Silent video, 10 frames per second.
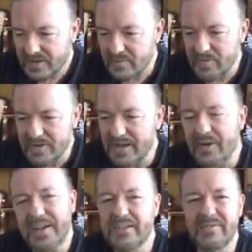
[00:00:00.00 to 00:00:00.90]
When you
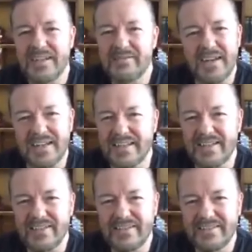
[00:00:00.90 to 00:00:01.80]
die,
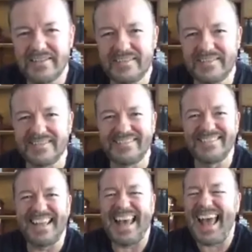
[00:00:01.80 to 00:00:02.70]
someone's going to
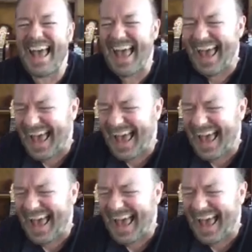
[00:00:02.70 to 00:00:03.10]
resurrect you.